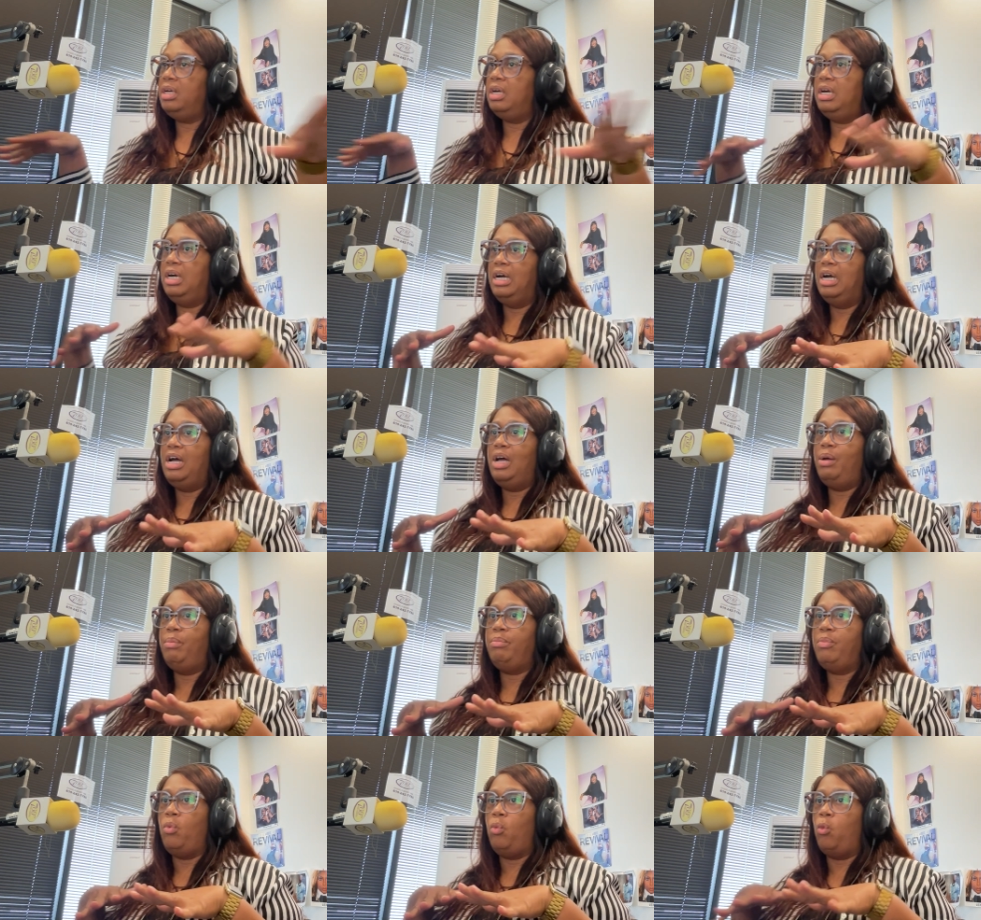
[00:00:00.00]

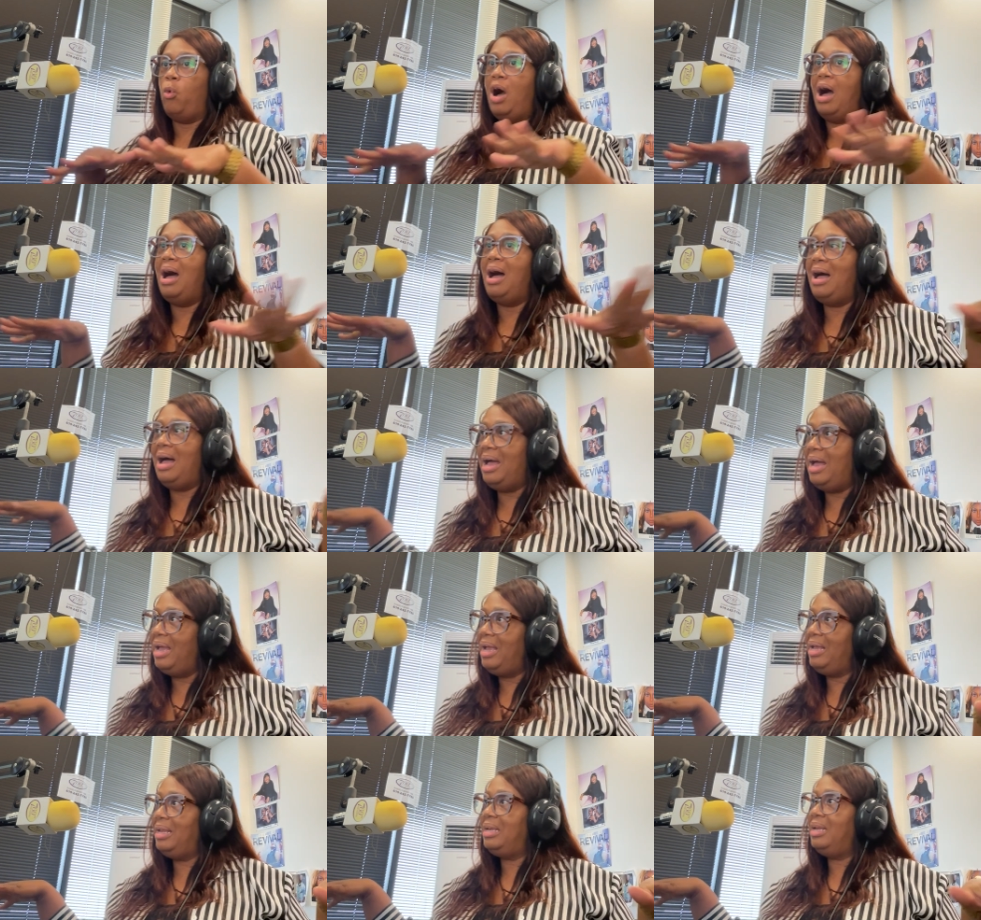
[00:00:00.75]
um,
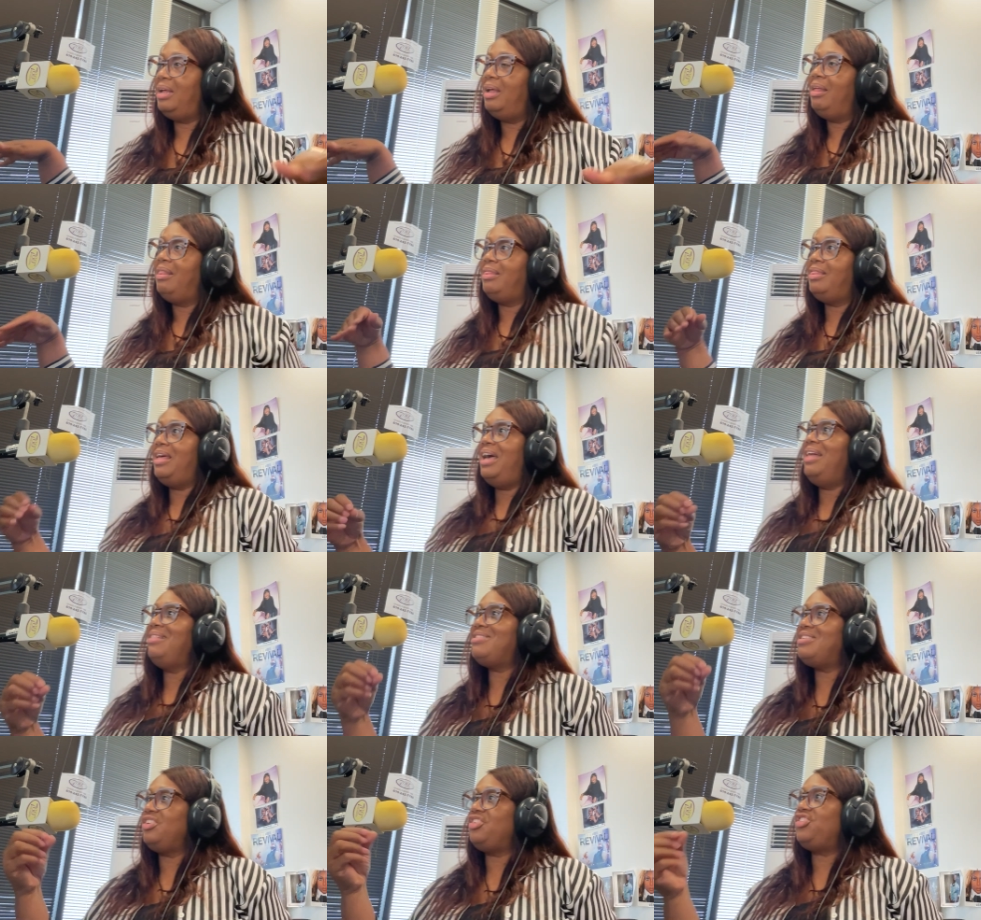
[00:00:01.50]
wide,
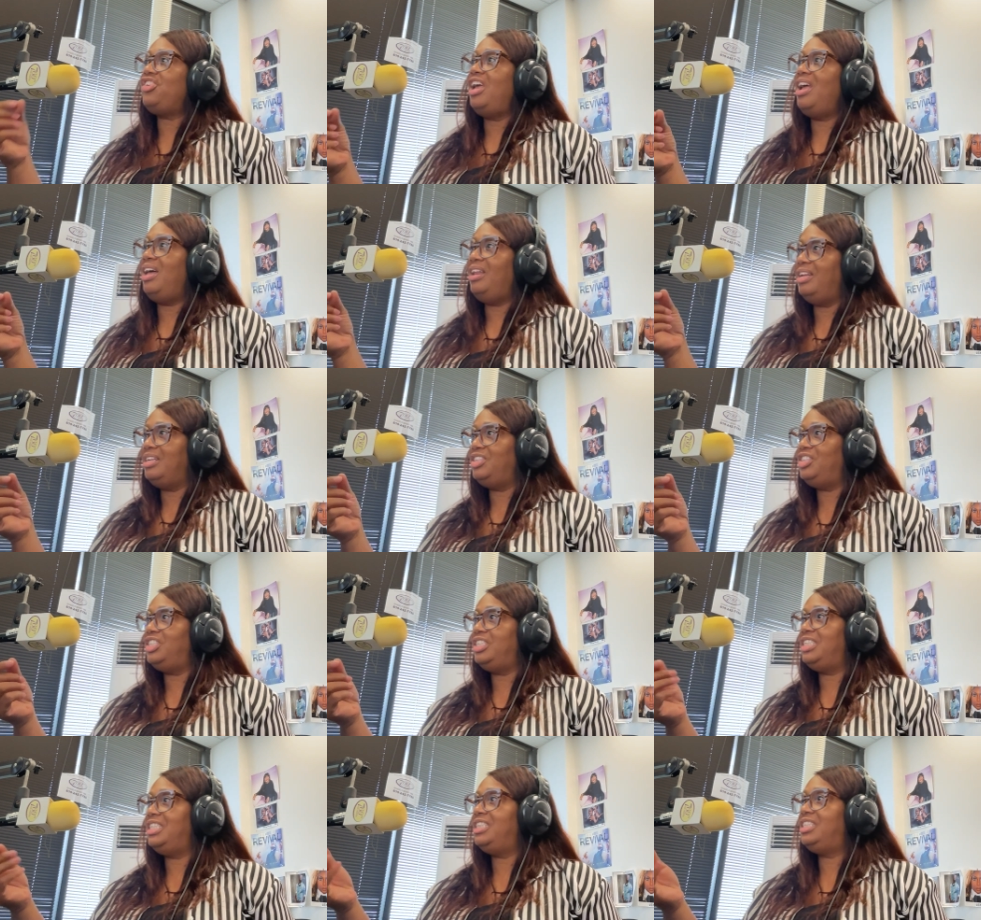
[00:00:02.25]
that's a
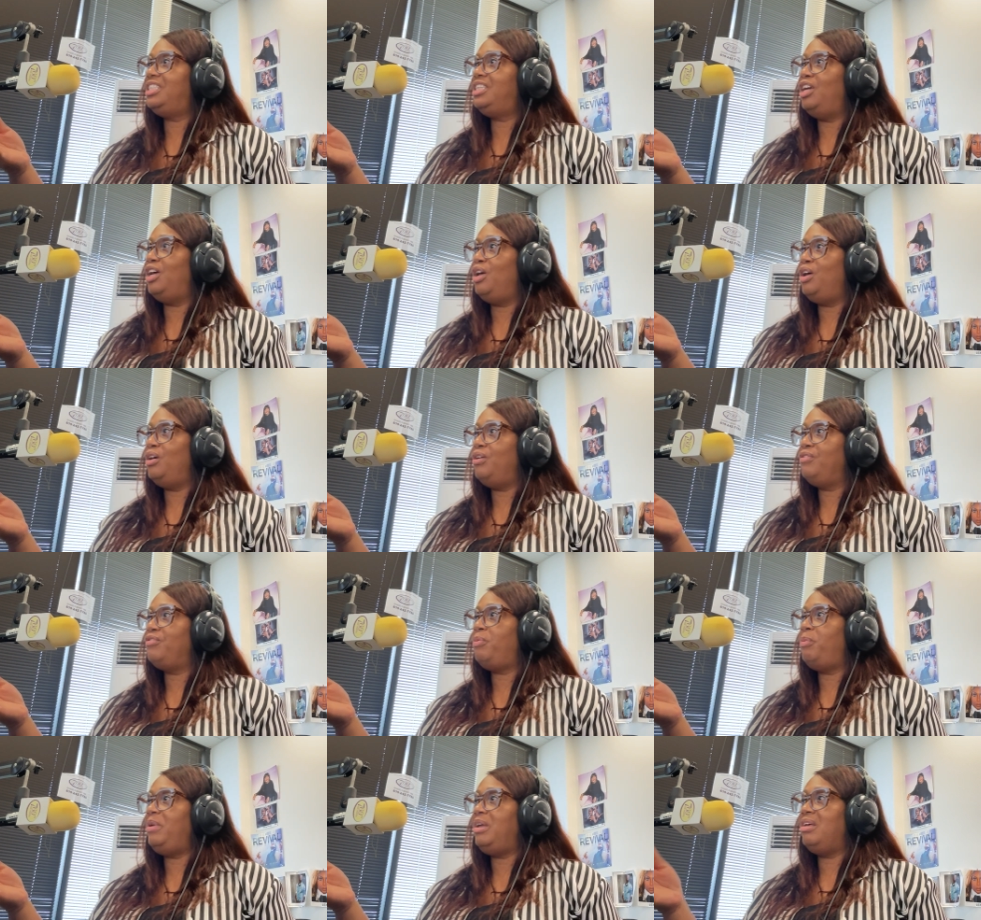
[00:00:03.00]
challenge in
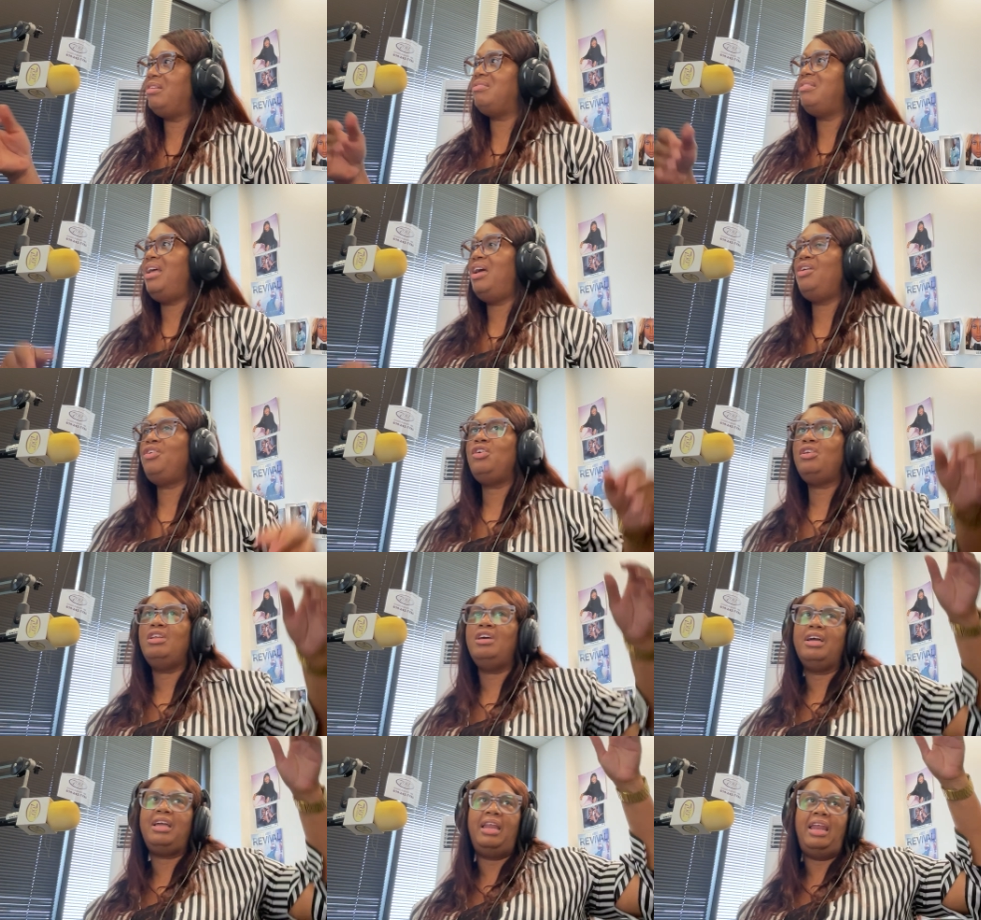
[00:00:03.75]
itself because now you're
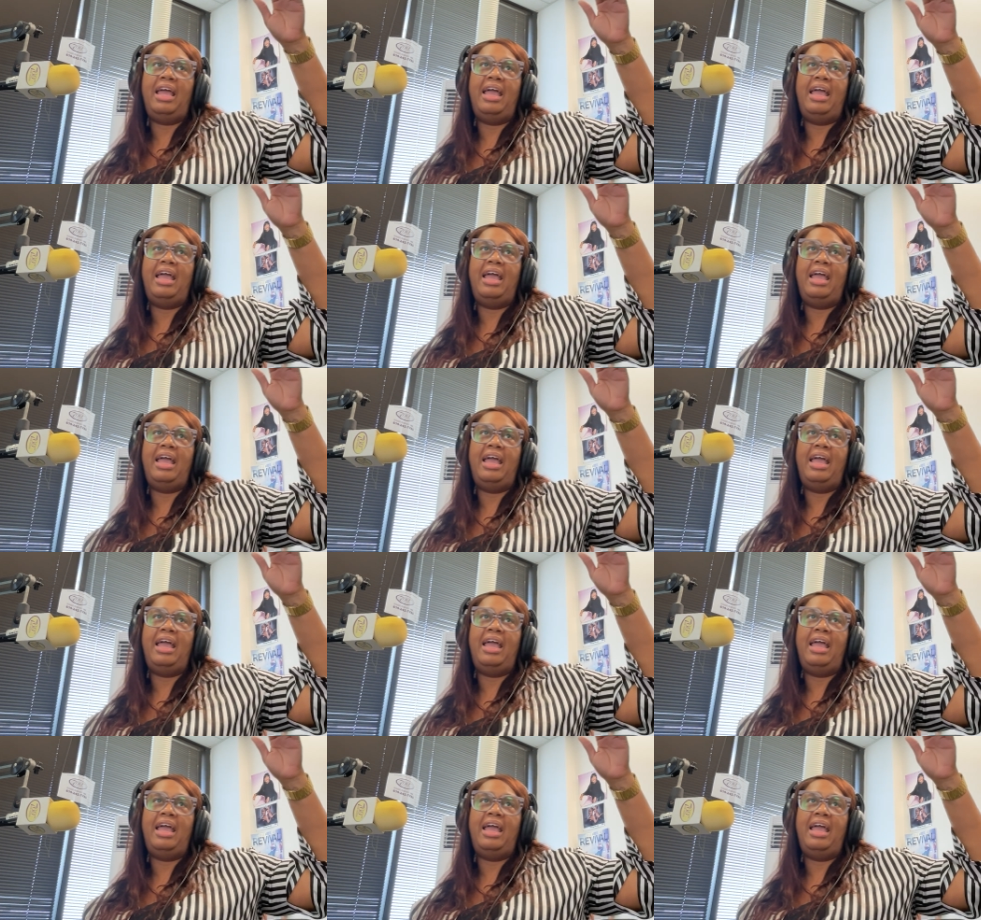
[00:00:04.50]
looking,